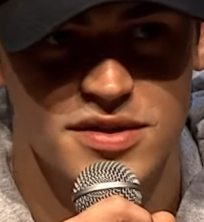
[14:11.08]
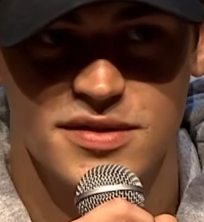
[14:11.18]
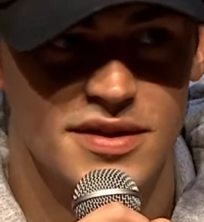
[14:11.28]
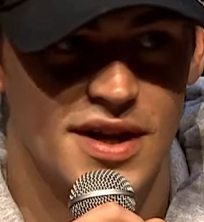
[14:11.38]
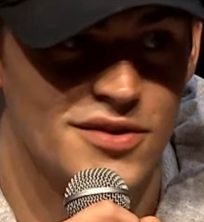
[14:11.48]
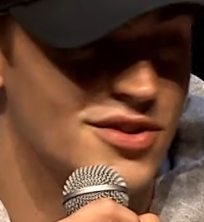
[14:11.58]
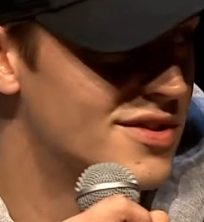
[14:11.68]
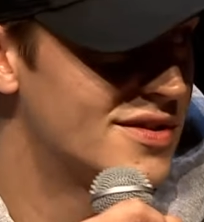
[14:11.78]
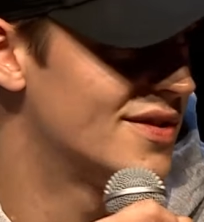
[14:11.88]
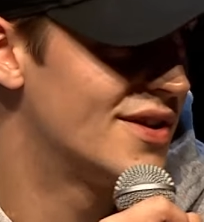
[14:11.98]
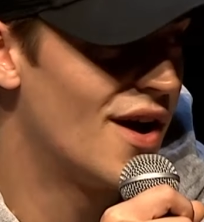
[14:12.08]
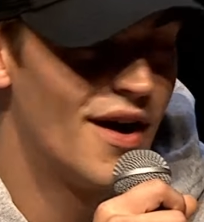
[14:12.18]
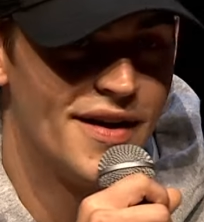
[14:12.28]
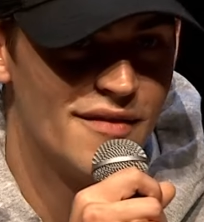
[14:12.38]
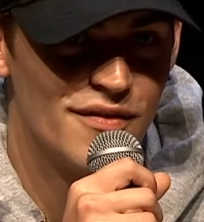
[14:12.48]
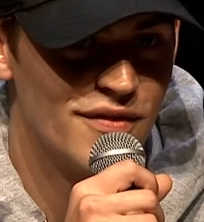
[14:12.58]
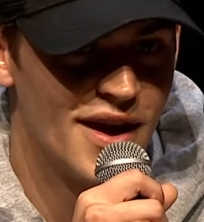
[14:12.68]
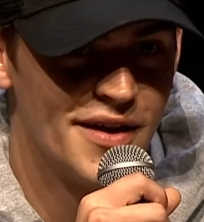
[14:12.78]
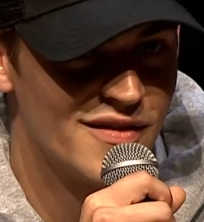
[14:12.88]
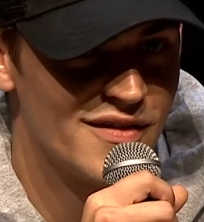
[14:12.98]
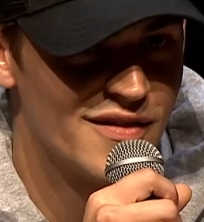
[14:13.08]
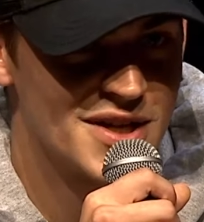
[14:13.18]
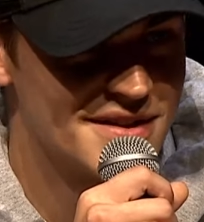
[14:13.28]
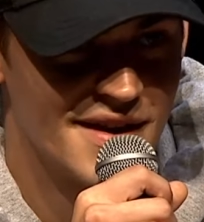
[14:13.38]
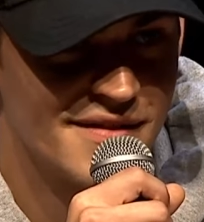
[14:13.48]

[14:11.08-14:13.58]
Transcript: and I just can't ever find half my stuff.